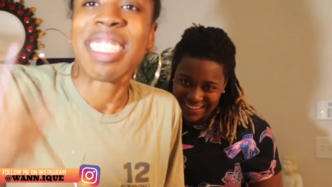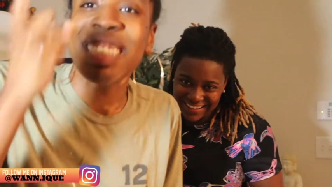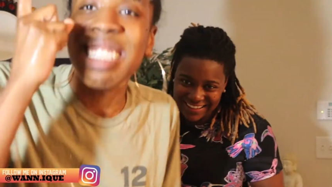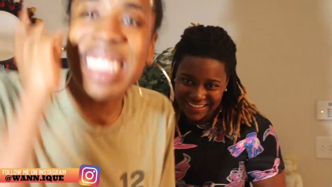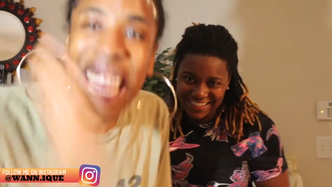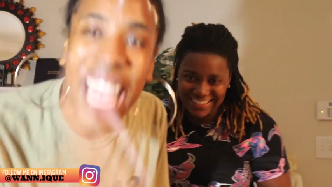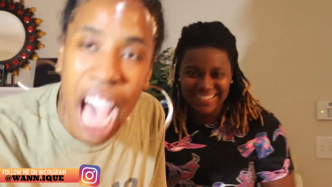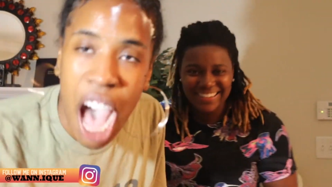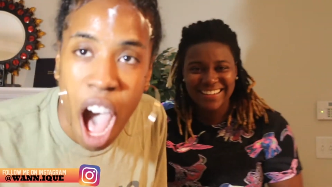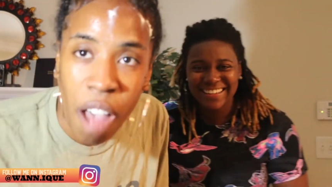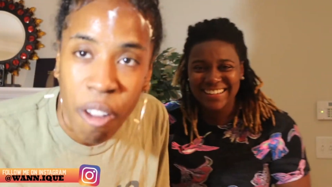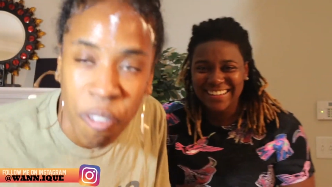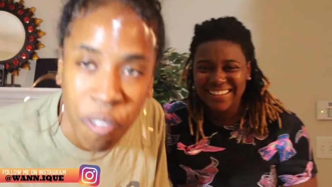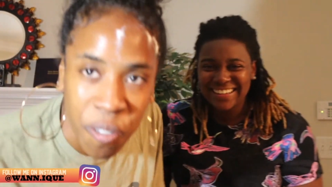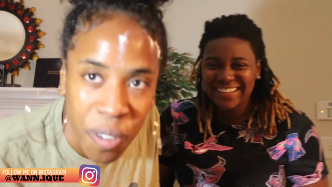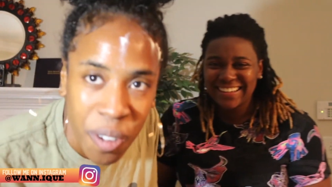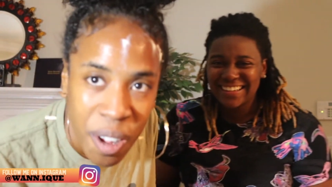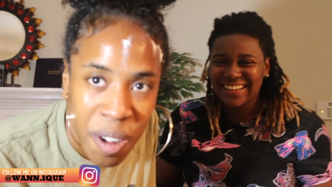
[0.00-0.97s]

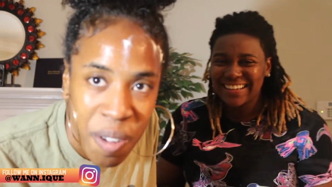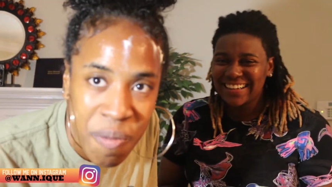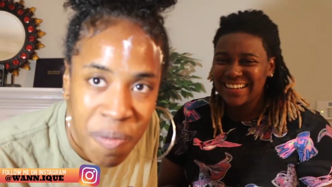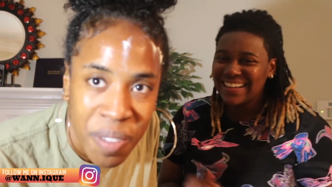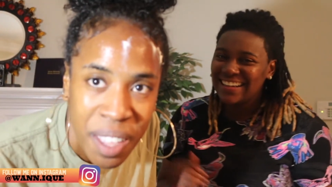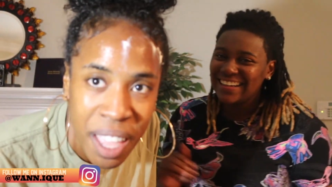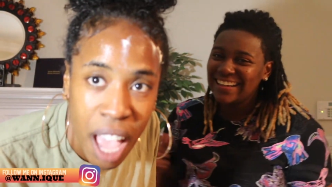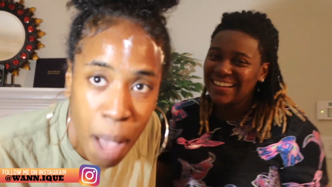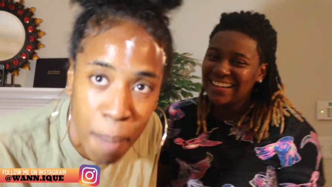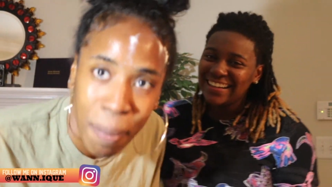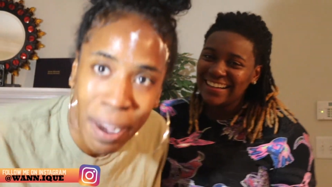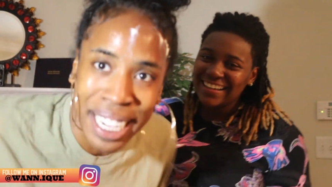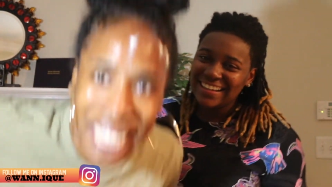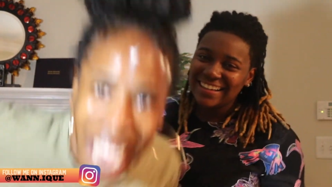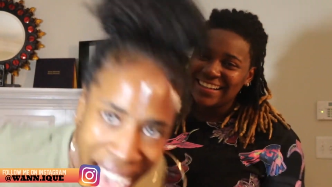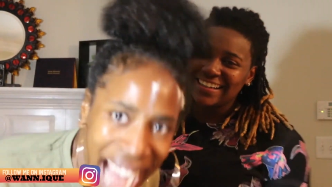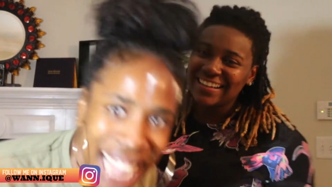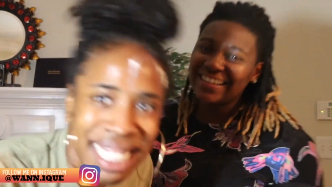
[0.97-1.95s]
Speaker 1: stuff in my
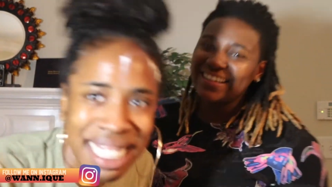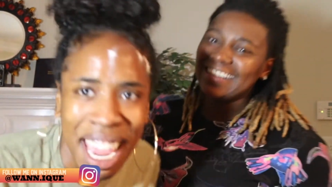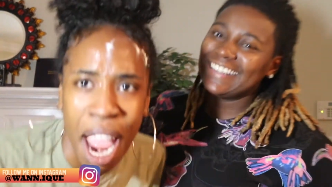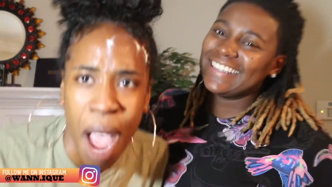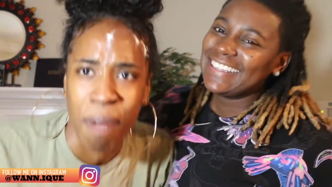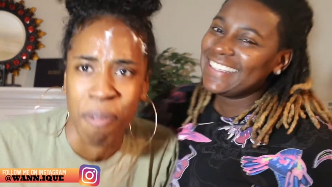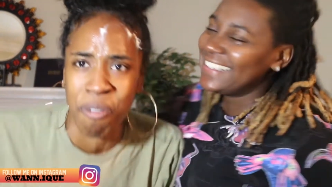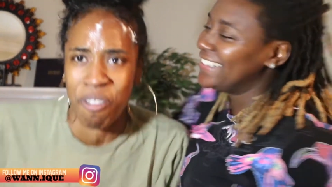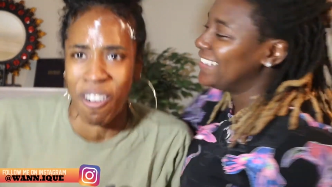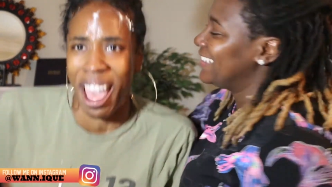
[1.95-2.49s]
goddamn